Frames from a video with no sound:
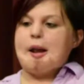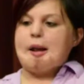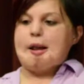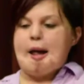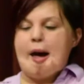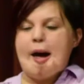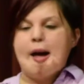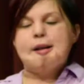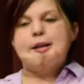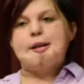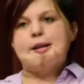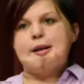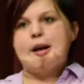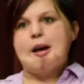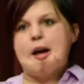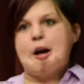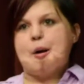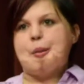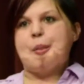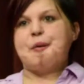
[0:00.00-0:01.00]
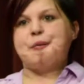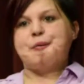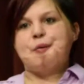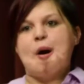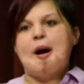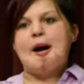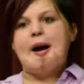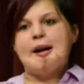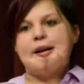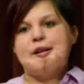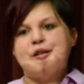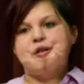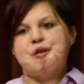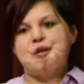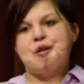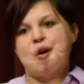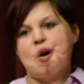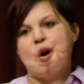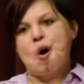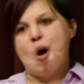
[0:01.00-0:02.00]
That day, before I got
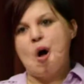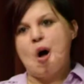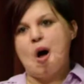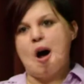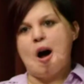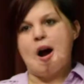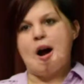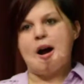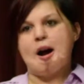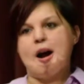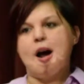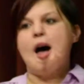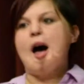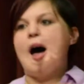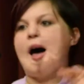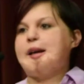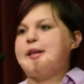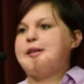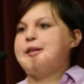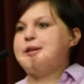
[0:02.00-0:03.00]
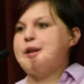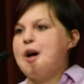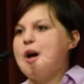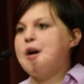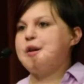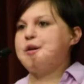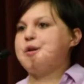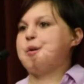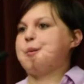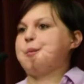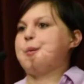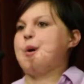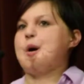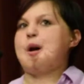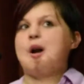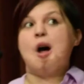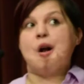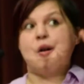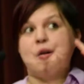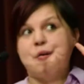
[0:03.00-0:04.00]
into the car, I saw
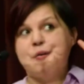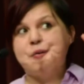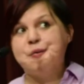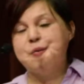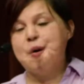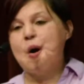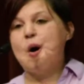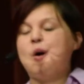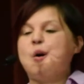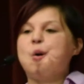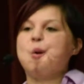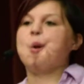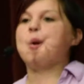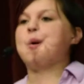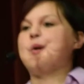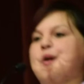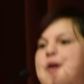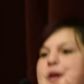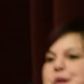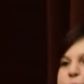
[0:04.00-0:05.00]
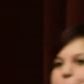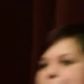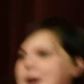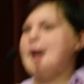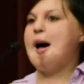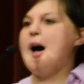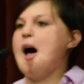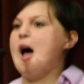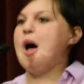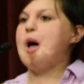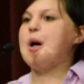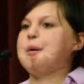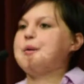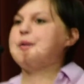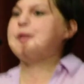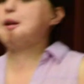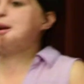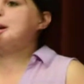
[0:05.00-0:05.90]
someone on the far corner of my house